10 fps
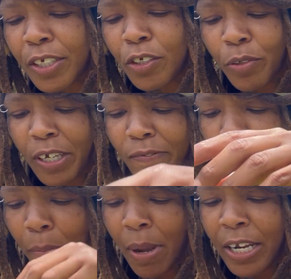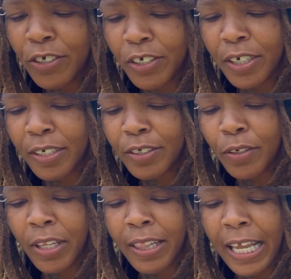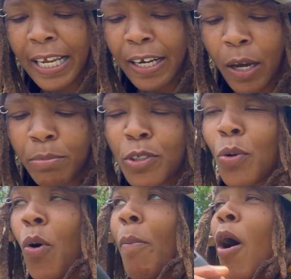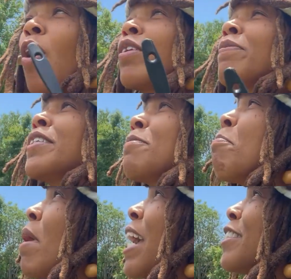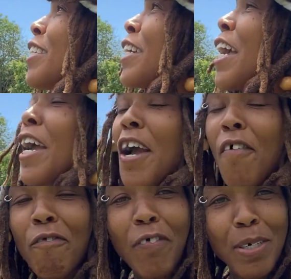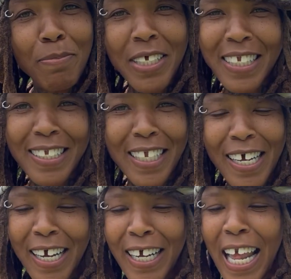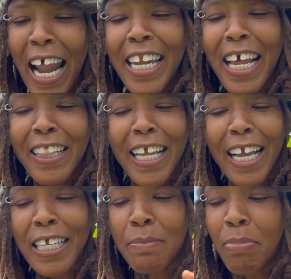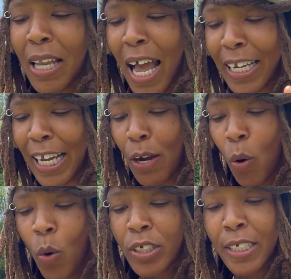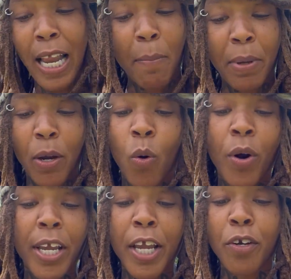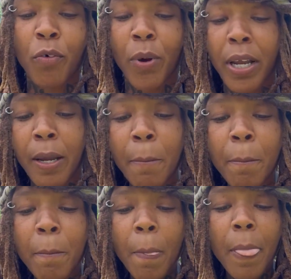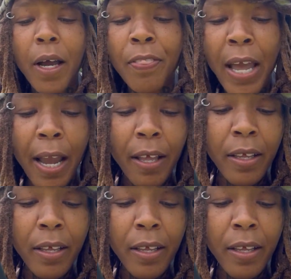and transformations, so that they can absorb all of this magic from the sun, and nothing is blocking or stopping or hindering that